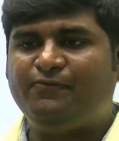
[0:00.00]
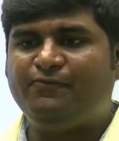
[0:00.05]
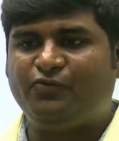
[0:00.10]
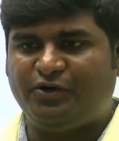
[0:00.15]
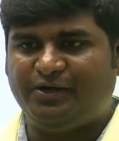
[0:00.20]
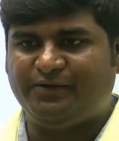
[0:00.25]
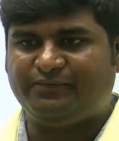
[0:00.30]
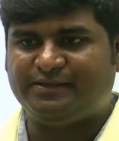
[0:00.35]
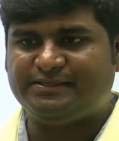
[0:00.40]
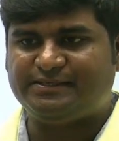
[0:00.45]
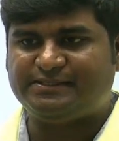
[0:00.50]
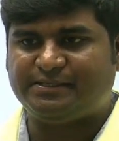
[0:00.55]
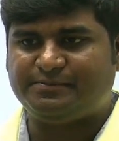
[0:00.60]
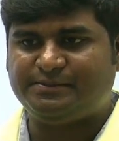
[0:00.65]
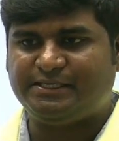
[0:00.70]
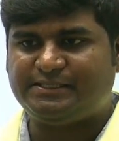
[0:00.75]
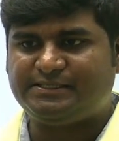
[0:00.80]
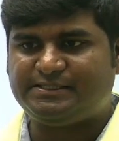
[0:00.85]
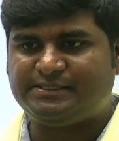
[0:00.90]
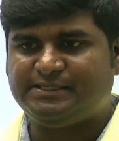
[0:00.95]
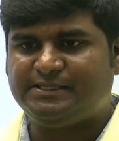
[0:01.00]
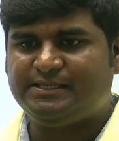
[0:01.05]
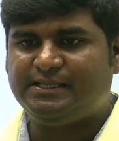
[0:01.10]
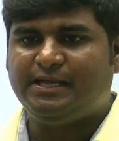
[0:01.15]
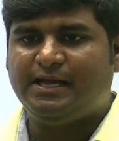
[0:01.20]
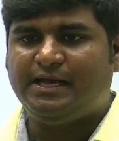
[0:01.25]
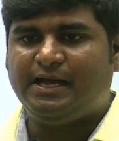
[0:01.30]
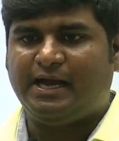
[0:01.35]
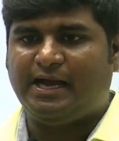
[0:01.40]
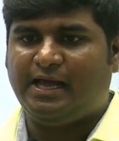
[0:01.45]
for different subjects.
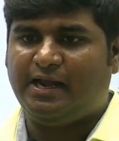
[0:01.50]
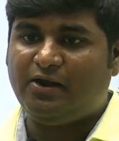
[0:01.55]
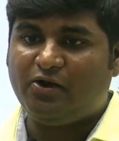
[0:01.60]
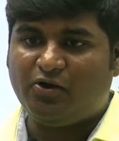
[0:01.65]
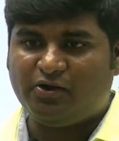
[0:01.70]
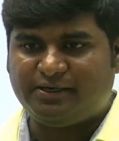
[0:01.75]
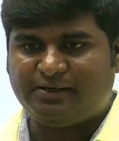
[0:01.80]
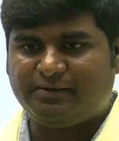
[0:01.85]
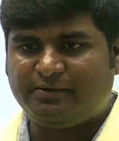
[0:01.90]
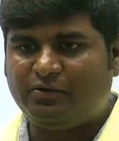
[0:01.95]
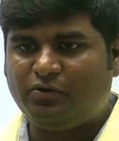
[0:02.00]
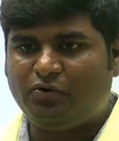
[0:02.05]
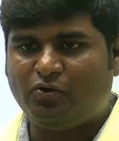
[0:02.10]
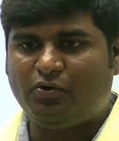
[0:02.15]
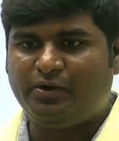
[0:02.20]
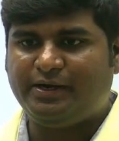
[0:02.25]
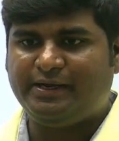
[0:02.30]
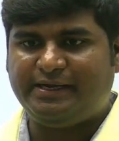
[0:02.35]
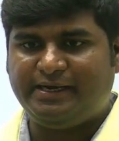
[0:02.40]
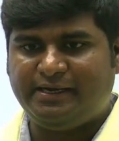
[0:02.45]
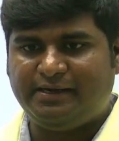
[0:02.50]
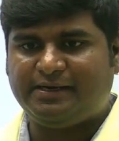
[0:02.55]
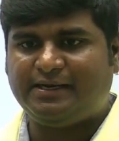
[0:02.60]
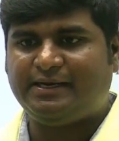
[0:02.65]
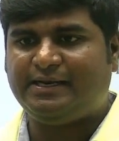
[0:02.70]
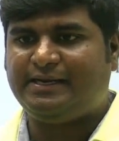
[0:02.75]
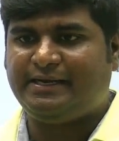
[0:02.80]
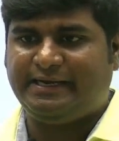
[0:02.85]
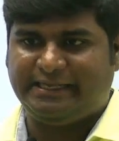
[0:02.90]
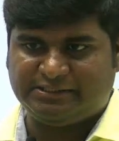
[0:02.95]
I'll not go in
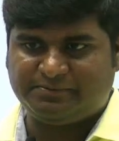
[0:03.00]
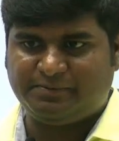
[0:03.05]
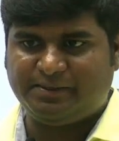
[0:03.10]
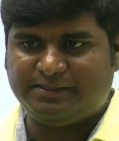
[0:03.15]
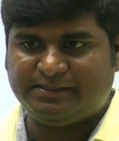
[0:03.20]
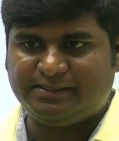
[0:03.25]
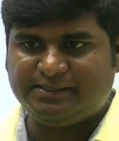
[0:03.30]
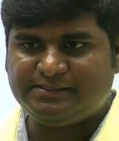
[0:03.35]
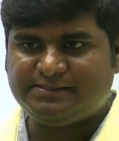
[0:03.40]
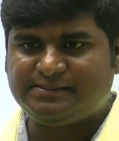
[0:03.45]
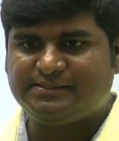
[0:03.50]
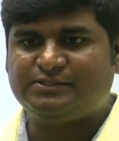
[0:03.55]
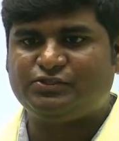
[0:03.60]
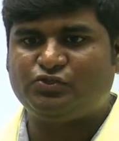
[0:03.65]
detail and explain this,